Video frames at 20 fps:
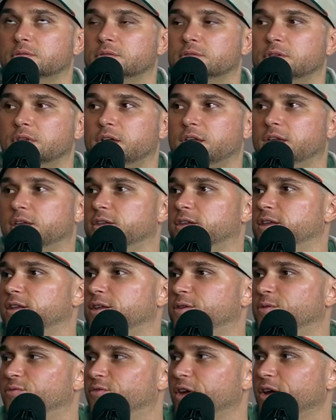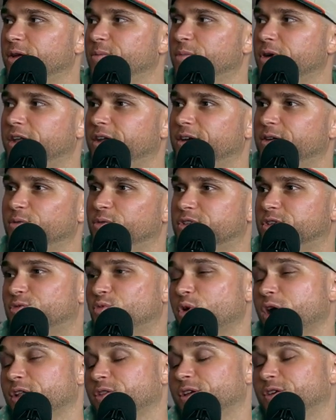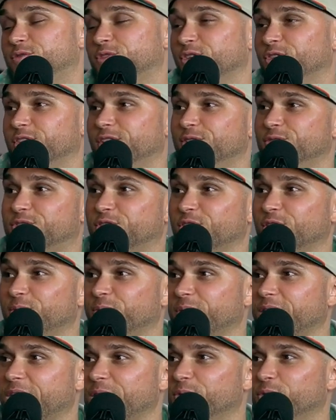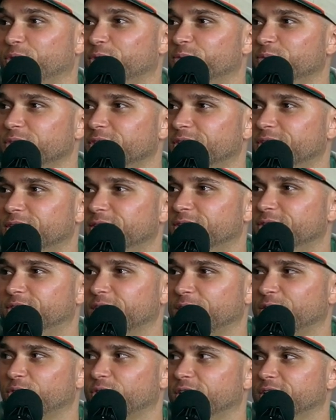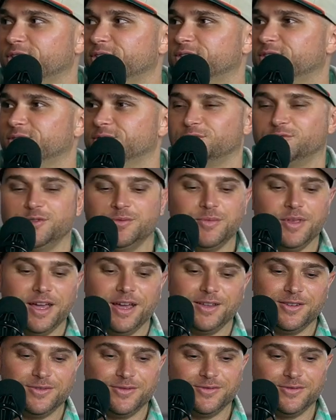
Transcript: Again, getting very meta, which is where I love to live. So I will digress from that.